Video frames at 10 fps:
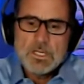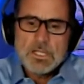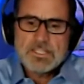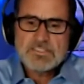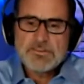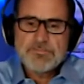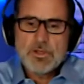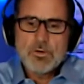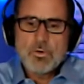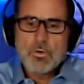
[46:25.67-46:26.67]
Let's see,
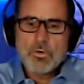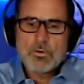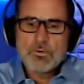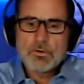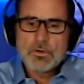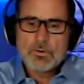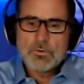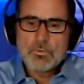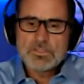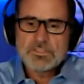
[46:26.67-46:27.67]
flow or
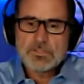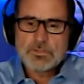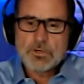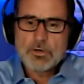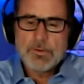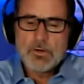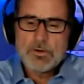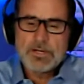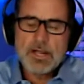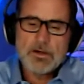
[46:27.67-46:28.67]
was it turbo
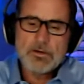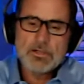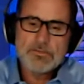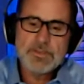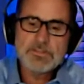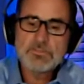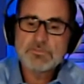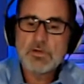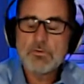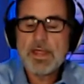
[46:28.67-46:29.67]
and higher elevation?
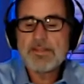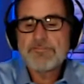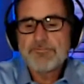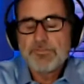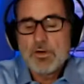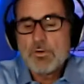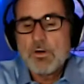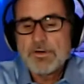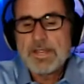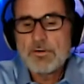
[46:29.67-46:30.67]
So a flow
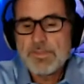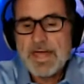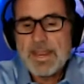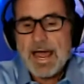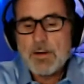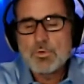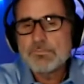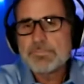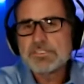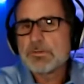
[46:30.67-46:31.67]
on that, I
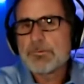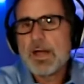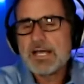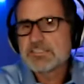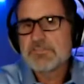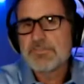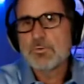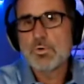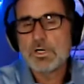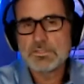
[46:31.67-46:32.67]
wouldn't be surprised if
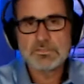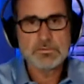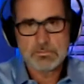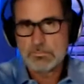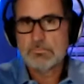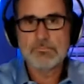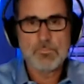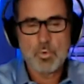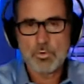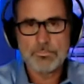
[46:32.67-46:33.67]
it was
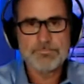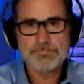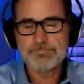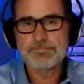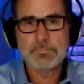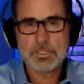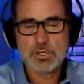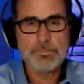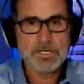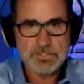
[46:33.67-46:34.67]
more
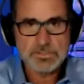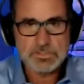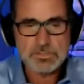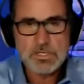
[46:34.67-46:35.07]
cubic inches.